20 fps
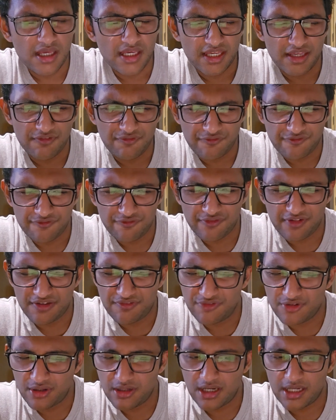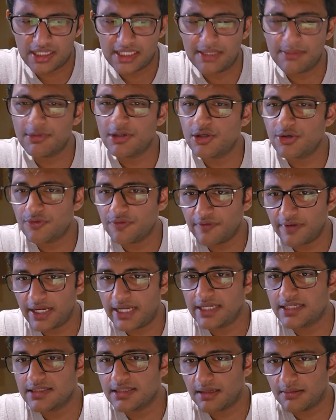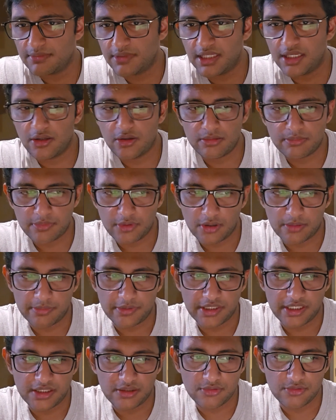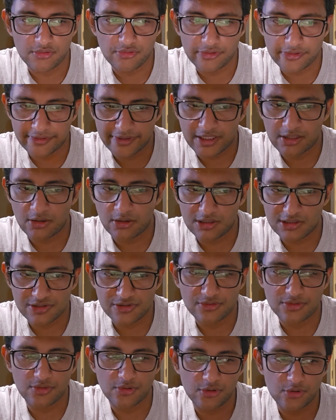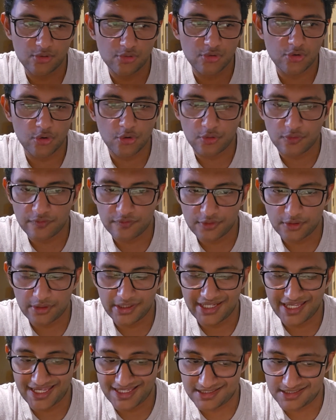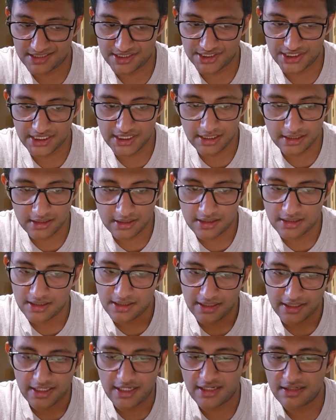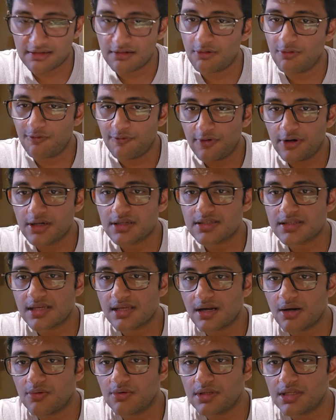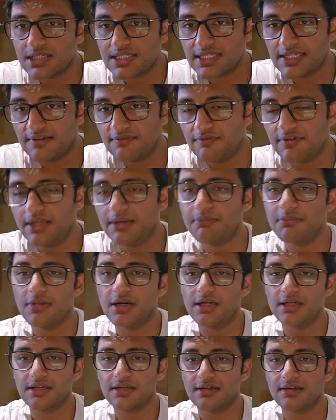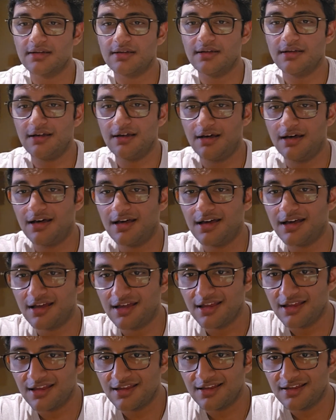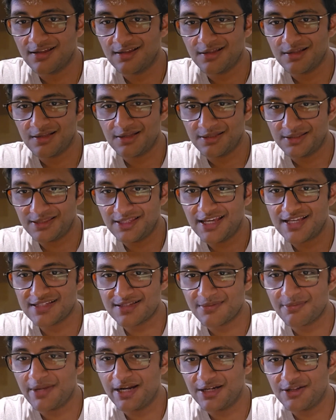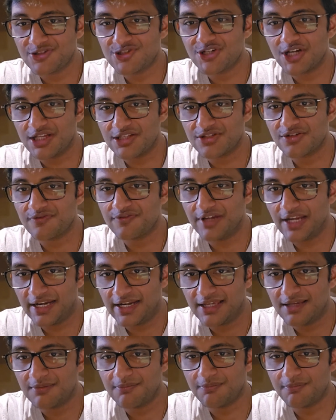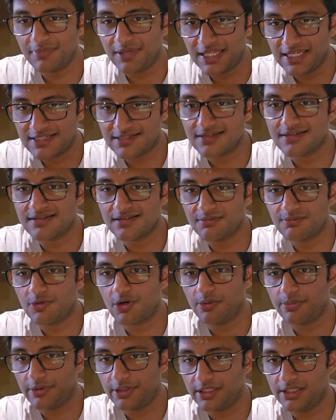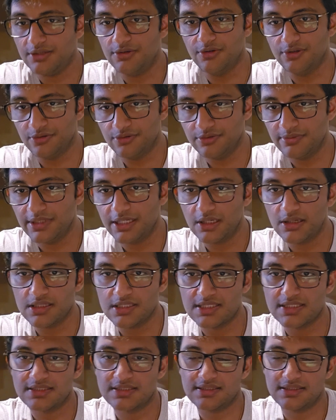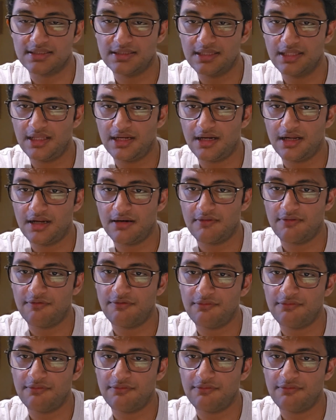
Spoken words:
If you're unable to find something on Property Guru, you can also go to cove.sg. It works around the same way, but there's a better chance of getting places in Property Guru because there are